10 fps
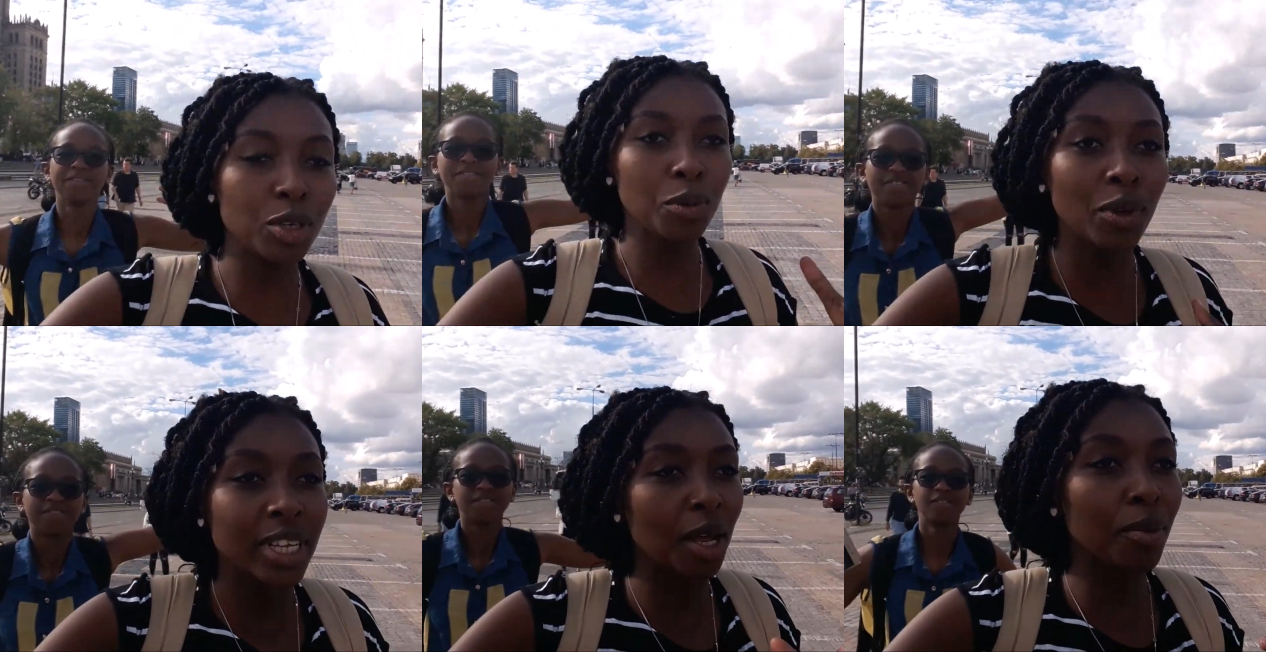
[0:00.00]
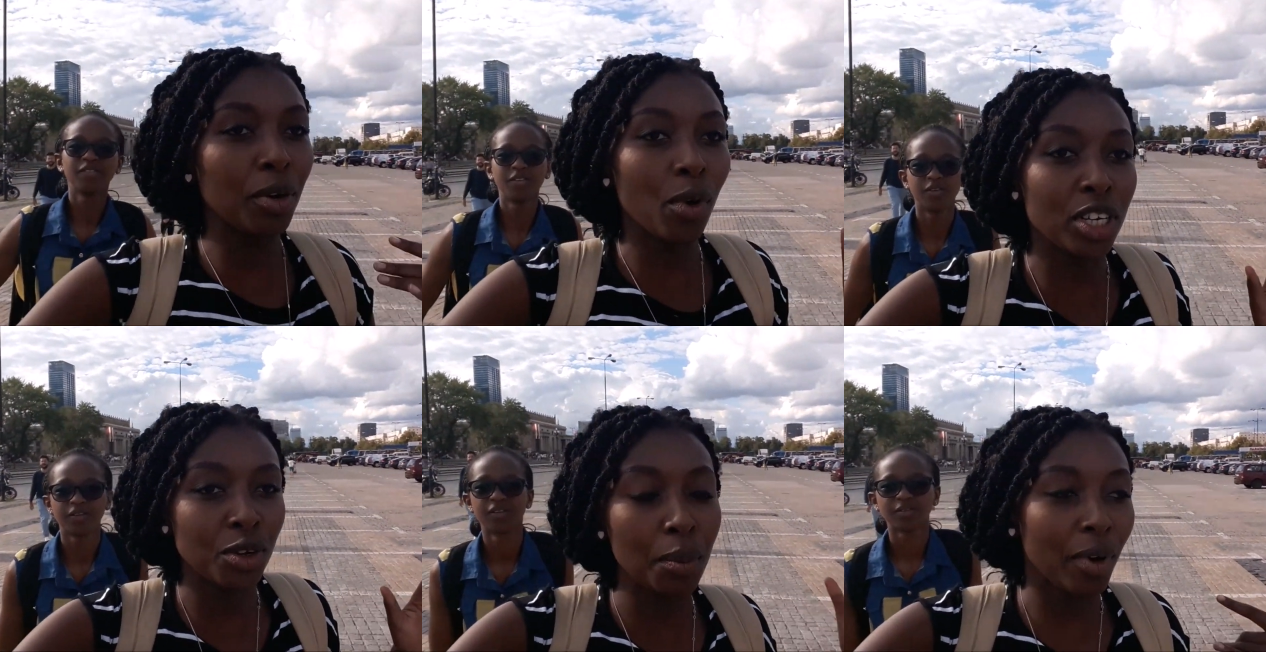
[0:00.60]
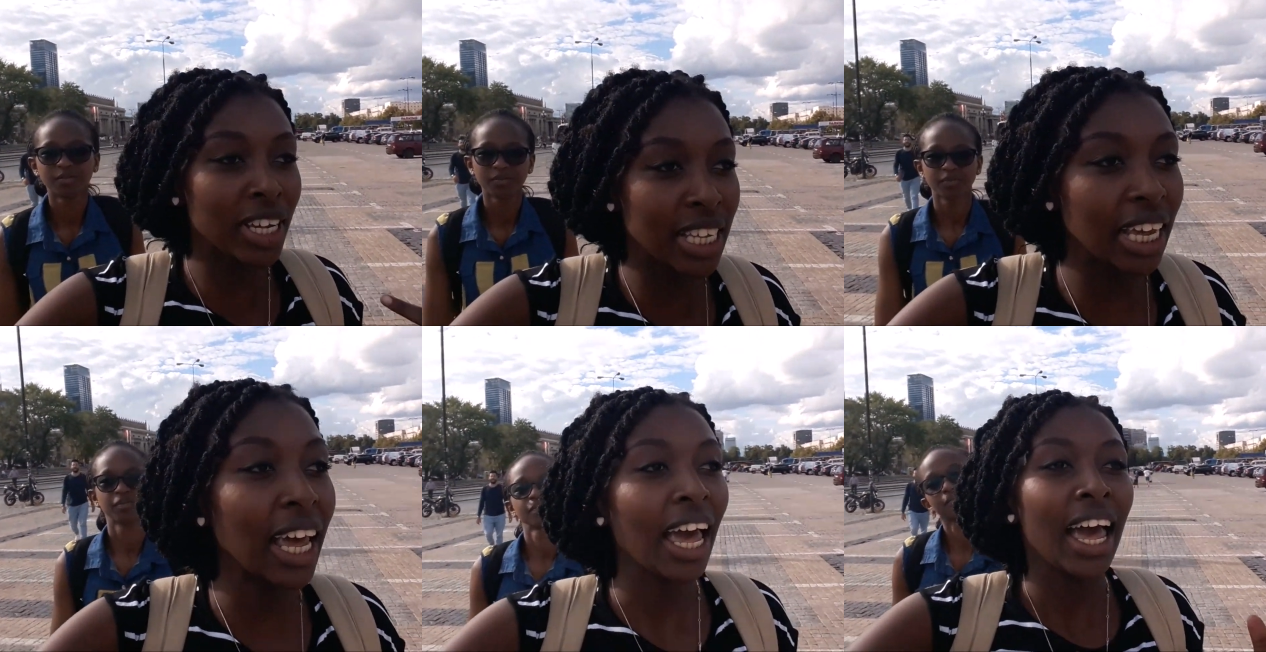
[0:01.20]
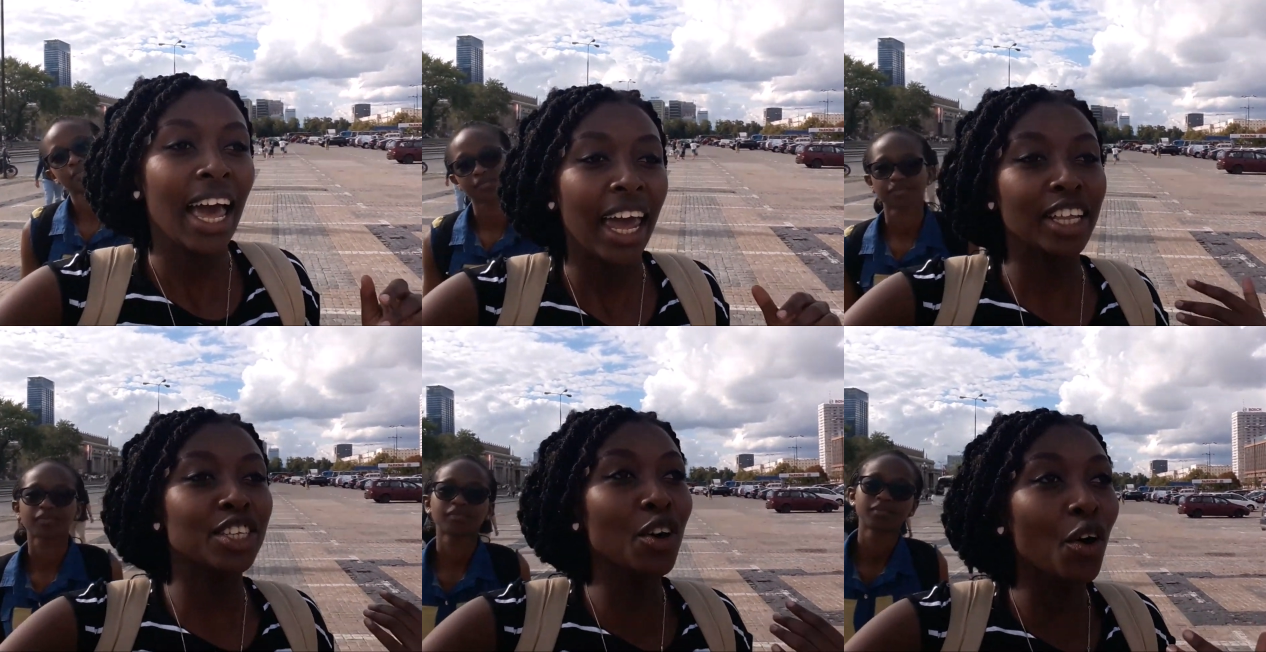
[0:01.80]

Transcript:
Speaker 1: Polish people celebrate Warsaw Uprising. And